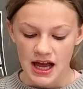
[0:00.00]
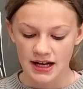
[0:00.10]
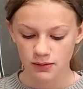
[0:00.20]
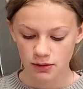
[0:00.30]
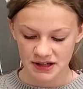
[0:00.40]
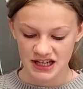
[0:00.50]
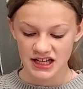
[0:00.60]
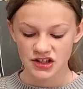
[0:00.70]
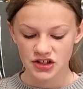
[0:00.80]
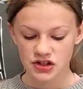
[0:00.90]
and it will be
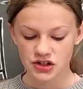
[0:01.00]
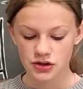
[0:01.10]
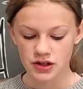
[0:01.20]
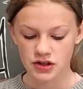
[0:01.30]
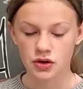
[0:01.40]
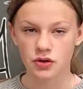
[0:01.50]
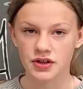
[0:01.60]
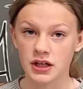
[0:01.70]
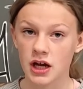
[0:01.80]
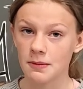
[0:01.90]
each student's
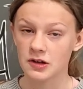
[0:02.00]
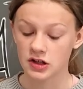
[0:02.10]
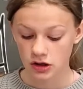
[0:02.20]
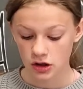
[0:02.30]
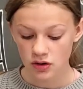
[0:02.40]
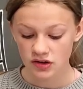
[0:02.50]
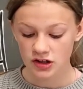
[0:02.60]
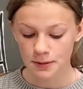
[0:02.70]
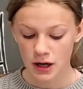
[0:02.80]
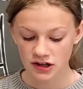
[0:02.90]
goal to come as
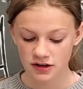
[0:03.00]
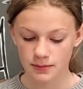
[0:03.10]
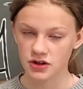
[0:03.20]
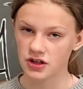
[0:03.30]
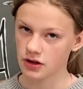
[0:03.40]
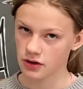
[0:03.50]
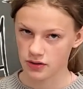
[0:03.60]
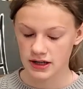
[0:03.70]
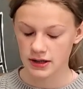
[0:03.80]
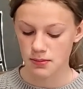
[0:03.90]
close as possible to the
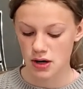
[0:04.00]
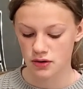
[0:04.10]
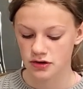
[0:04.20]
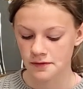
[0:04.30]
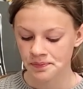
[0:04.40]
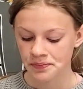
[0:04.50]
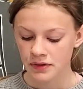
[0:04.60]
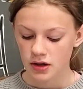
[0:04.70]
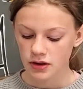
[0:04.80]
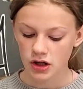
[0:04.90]
correct amount.
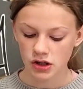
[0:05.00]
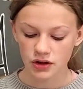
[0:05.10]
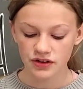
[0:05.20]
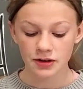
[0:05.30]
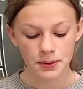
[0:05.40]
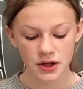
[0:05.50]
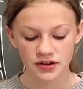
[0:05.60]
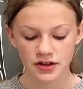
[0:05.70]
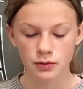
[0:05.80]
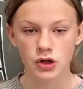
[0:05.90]
The closest
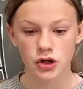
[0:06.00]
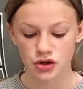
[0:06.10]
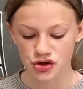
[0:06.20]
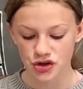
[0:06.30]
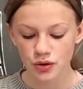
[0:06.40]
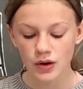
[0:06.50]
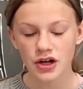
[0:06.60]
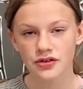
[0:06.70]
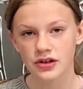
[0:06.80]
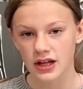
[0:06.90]
person will earn
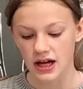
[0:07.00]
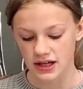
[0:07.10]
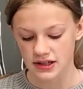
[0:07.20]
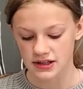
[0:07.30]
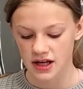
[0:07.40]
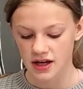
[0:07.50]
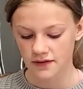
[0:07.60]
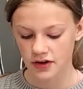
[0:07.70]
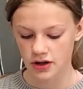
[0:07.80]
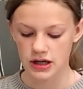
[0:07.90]
200 lux
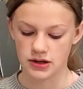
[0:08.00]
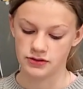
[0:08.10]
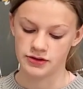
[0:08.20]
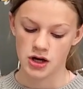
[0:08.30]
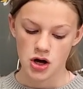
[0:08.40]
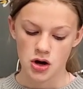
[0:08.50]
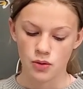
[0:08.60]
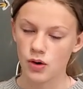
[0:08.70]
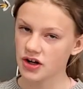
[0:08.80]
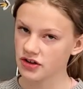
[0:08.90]
for their house.
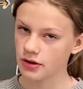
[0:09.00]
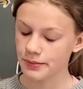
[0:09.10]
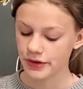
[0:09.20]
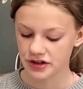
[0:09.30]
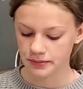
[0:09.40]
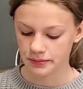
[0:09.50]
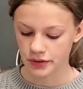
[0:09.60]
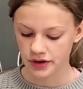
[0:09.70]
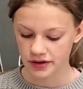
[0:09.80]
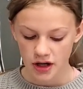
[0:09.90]
Watch the bulletin
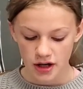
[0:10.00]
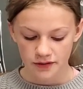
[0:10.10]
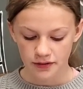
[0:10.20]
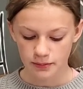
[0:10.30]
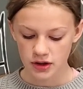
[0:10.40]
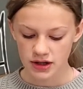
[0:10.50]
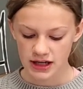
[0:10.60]
board for more